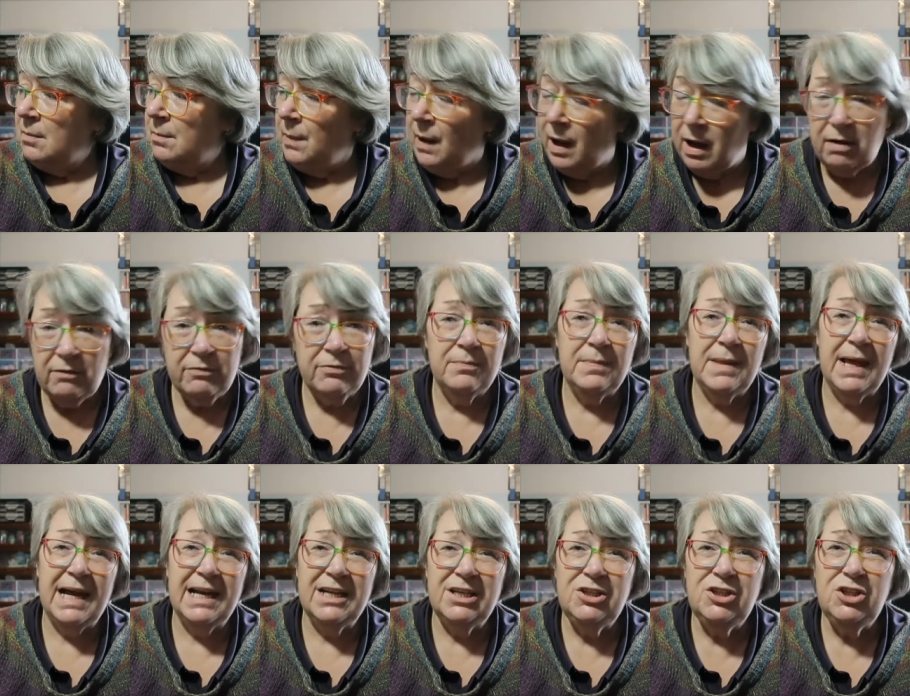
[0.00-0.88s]
Apart from
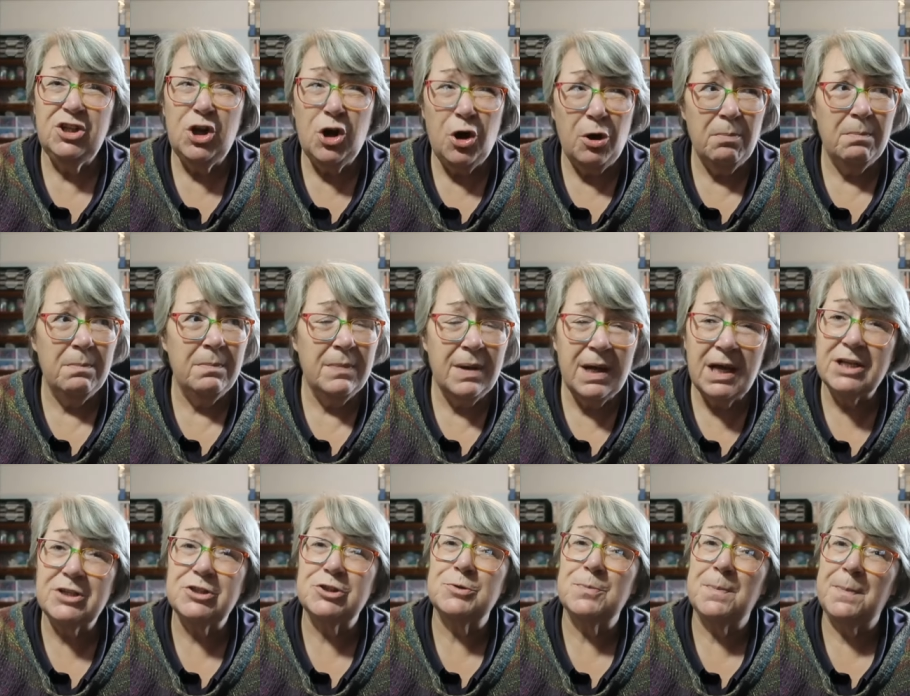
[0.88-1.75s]
that, not
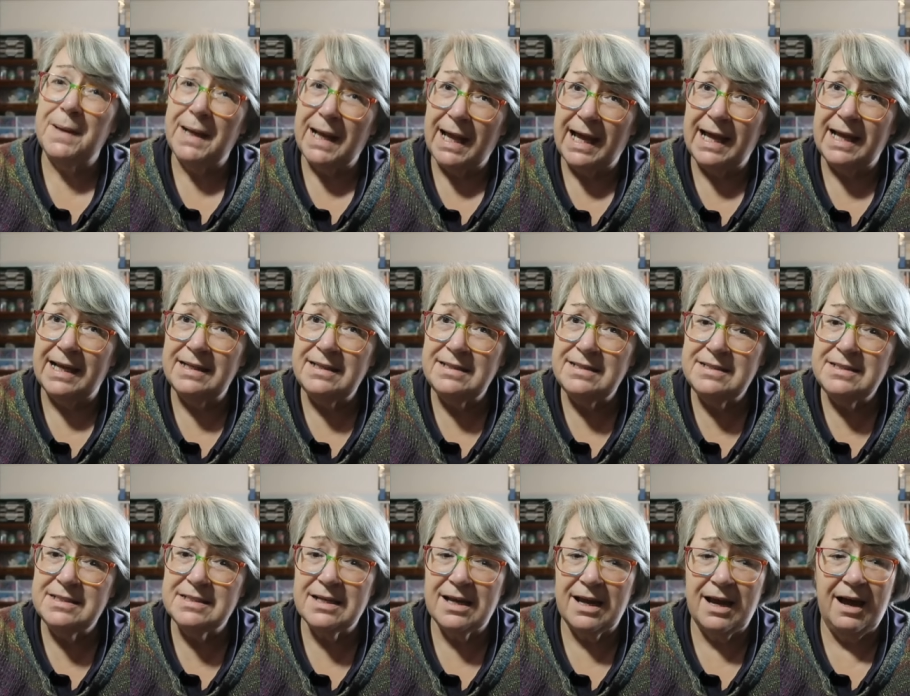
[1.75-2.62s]
much
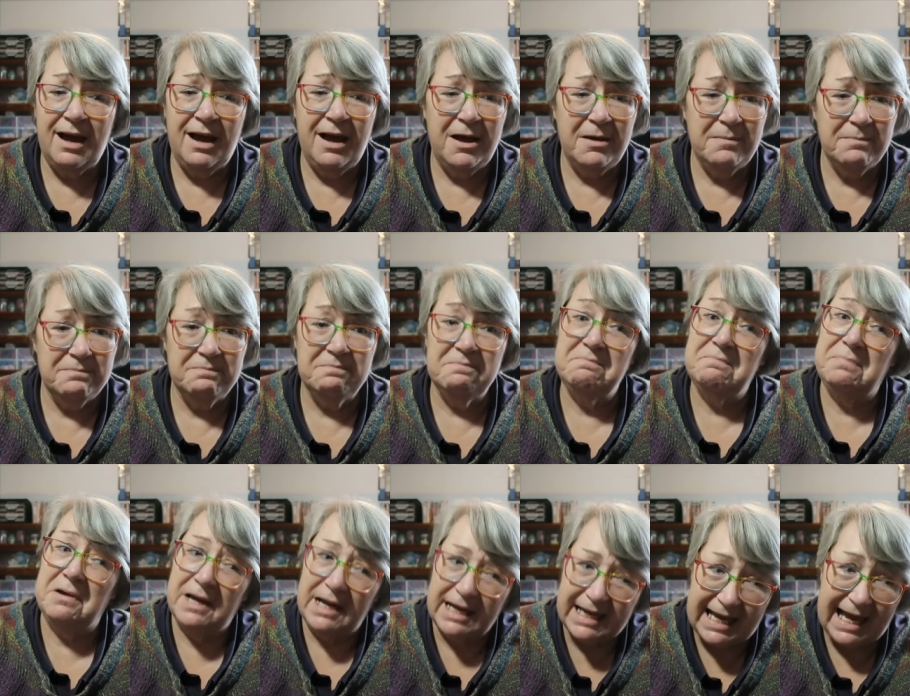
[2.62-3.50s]
planned,
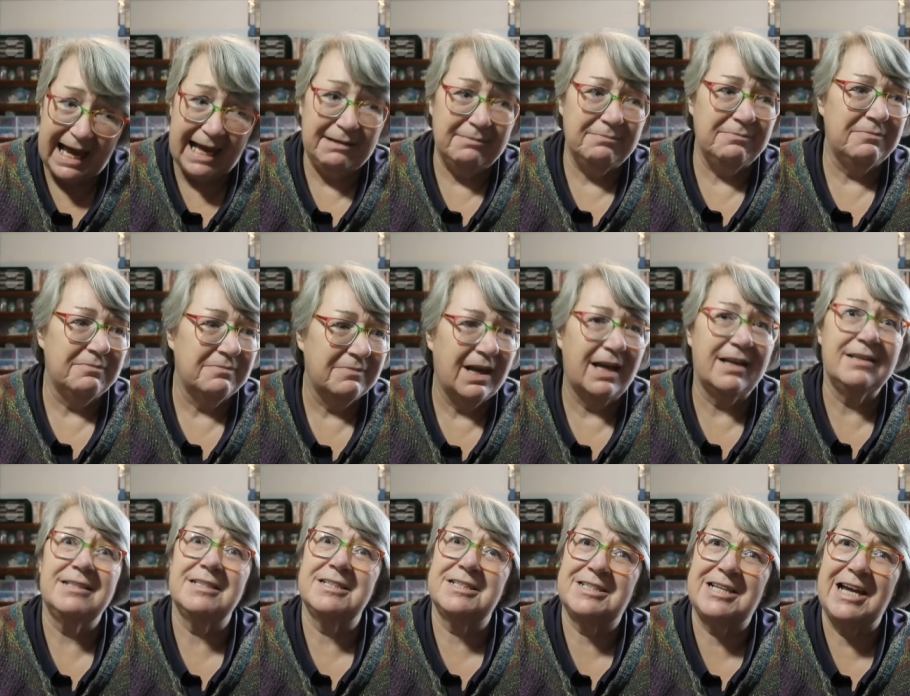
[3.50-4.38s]
again,
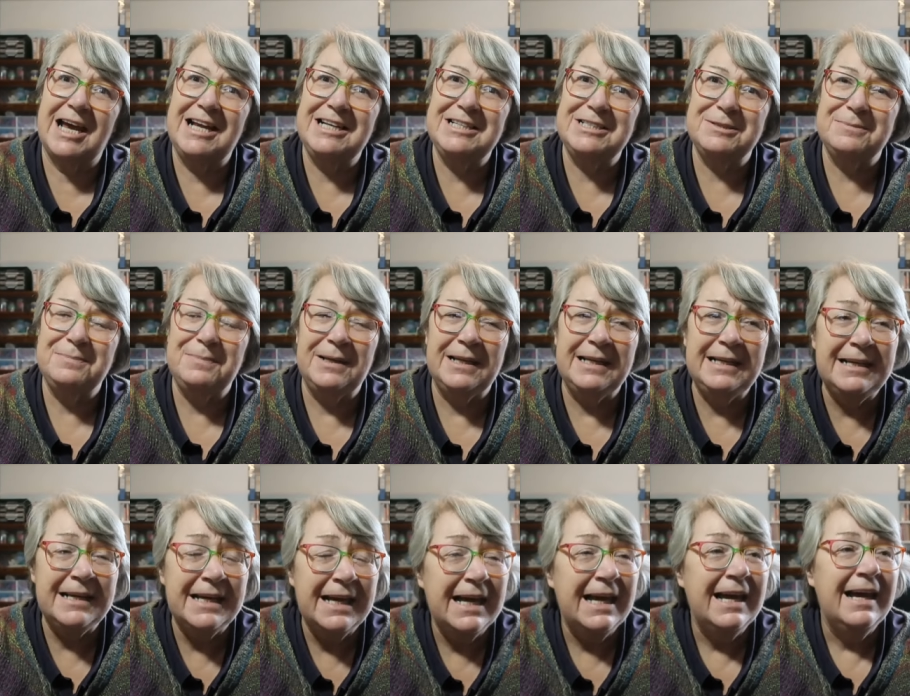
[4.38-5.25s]

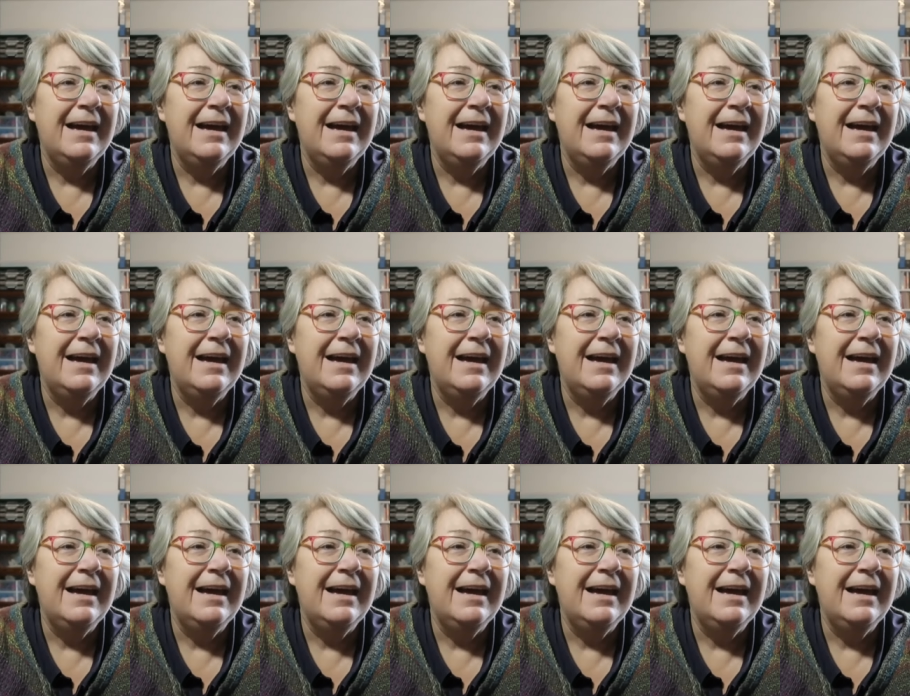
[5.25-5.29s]
understandably.